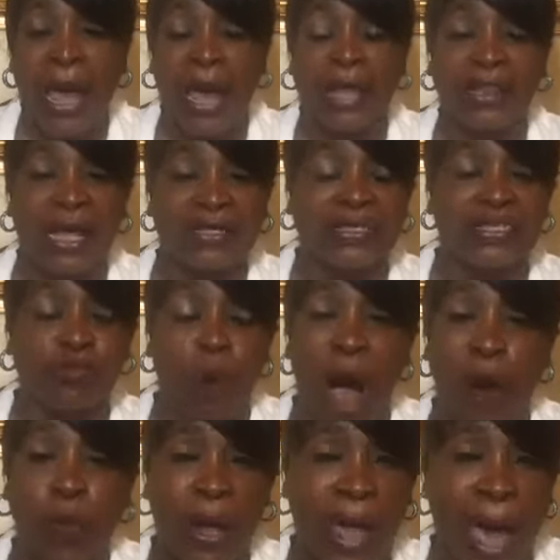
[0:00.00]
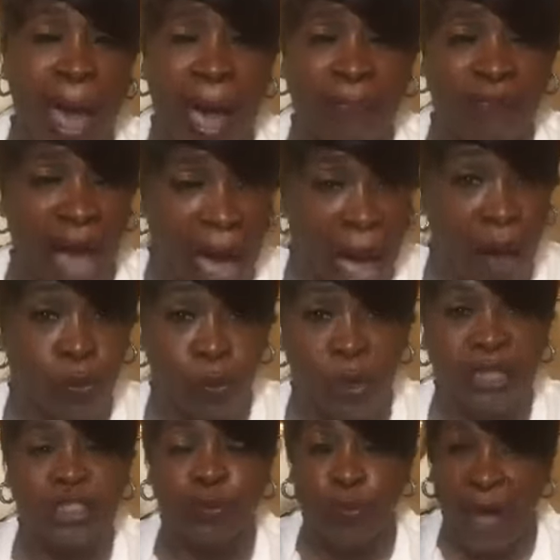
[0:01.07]
And this is why we have
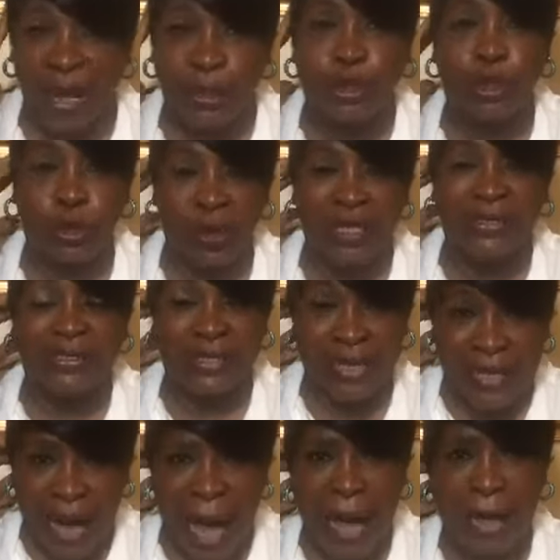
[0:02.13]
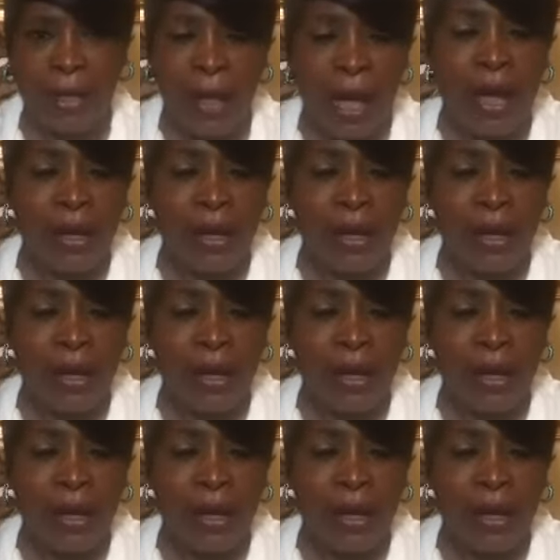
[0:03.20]
outreach ministries today.